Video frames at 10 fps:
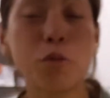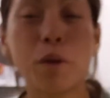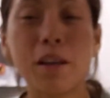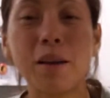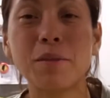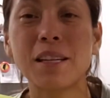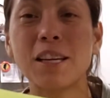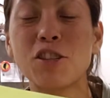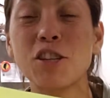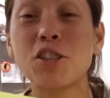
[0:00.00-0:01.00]
when I'm
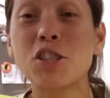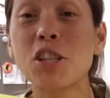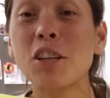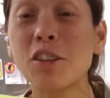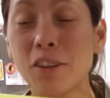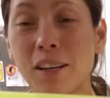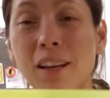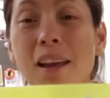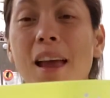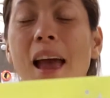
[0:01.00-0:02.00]
teaching children.
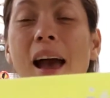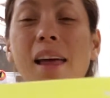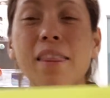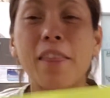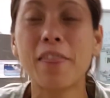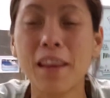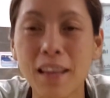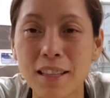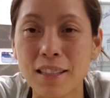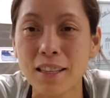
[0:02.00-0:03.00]
And the
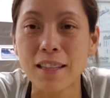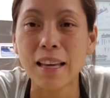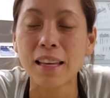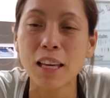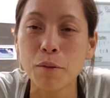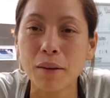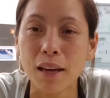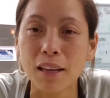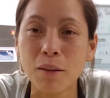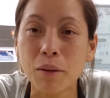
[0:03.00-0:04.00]
thing is they keep
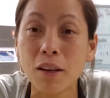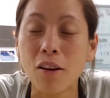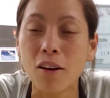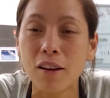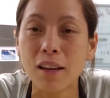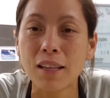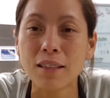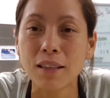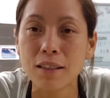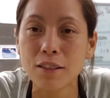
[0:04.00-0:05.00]
getting me on, it's
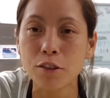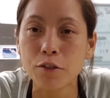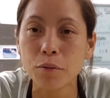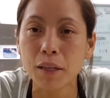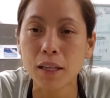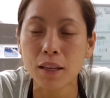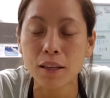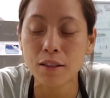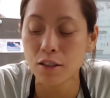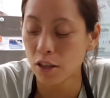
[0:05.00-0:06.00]
easier for my
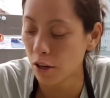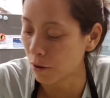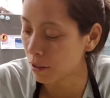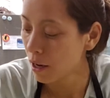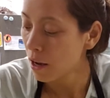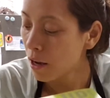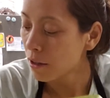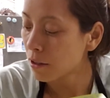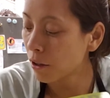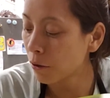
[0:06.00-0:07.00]
kids to use.
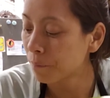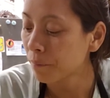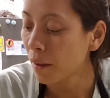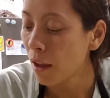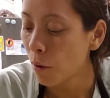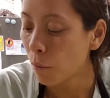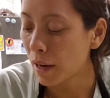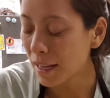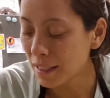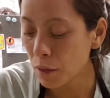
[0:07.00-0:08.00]
So when
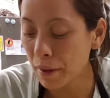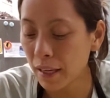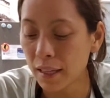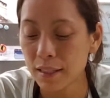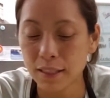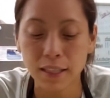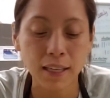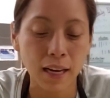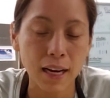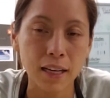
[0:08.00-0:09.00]
I tell my kids to
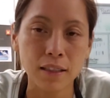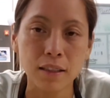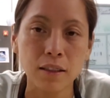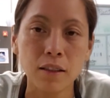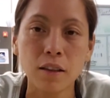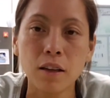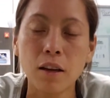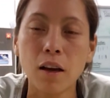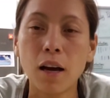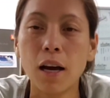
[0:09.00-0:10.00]
cut
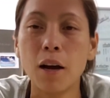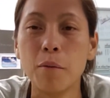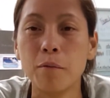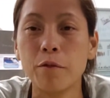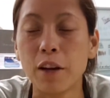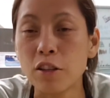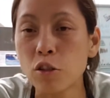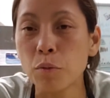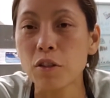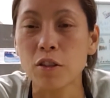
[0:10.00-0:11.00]

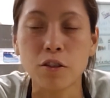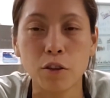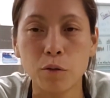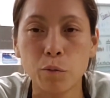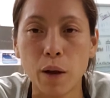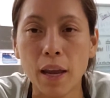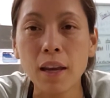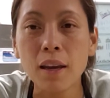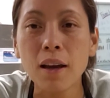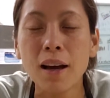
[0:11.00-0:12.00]
vegetables a certain
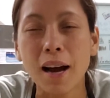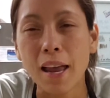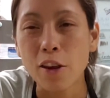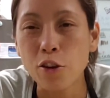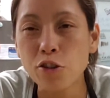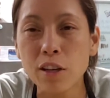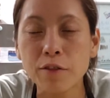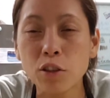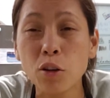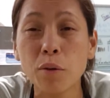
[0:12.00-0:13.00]
way, I usually have
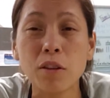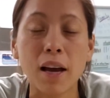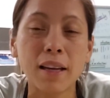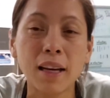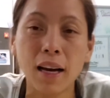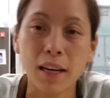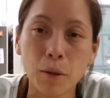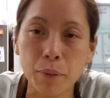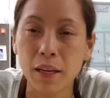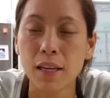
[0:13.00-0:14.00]
to go and I cut a
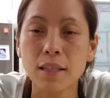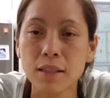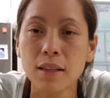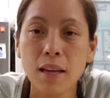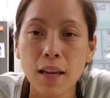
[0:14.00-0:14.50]
piece